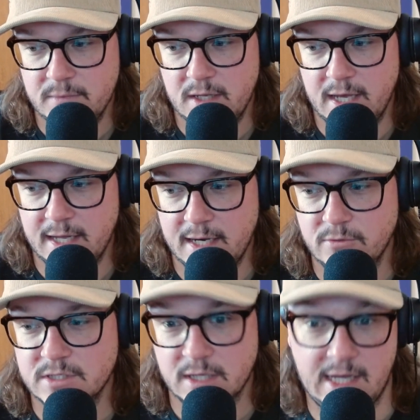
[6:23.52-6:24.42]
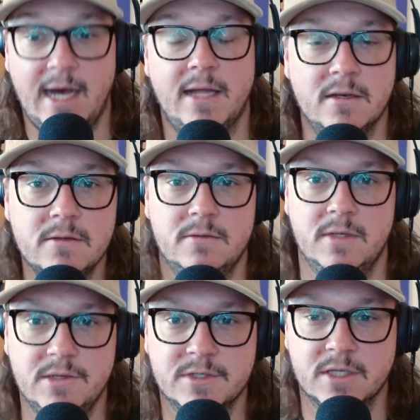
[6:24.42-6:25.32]
And it was a lot.
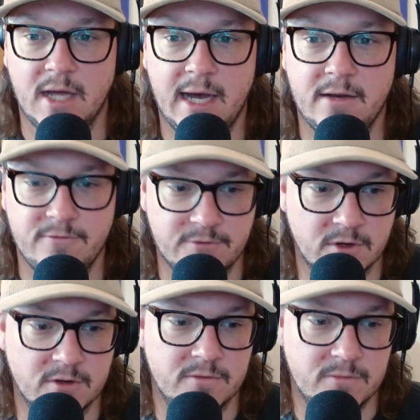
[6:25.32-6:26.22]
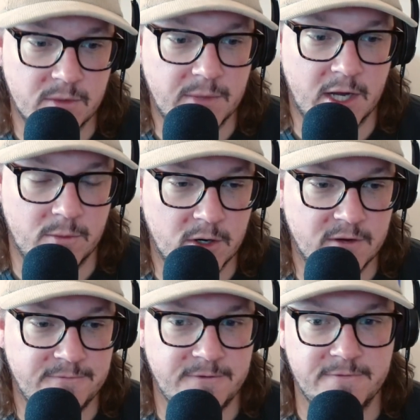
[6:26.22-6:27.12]
It was a lot. And for the better part of
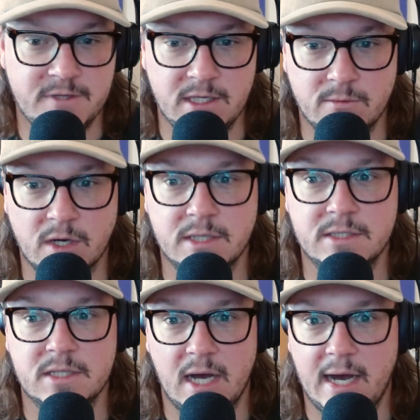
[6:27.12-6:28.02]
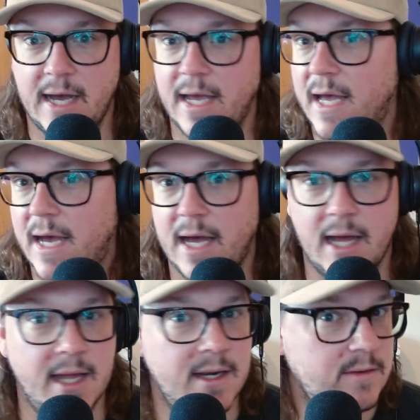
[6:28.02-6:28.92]
15 months, I
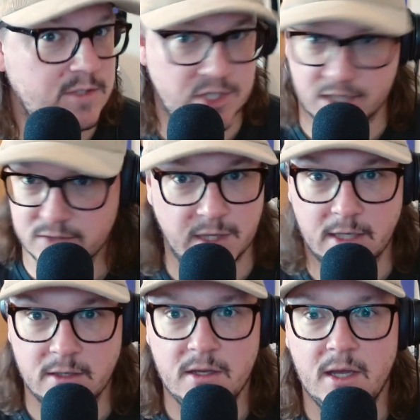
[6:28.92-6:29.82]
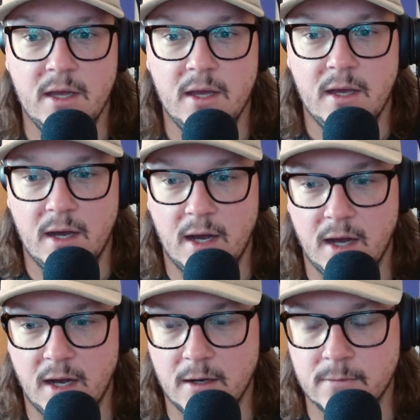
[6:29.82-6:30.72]
had just me.
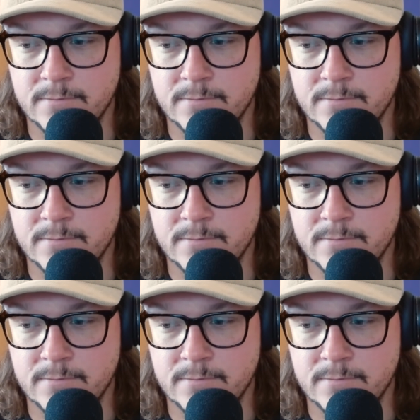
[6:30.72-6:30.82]
So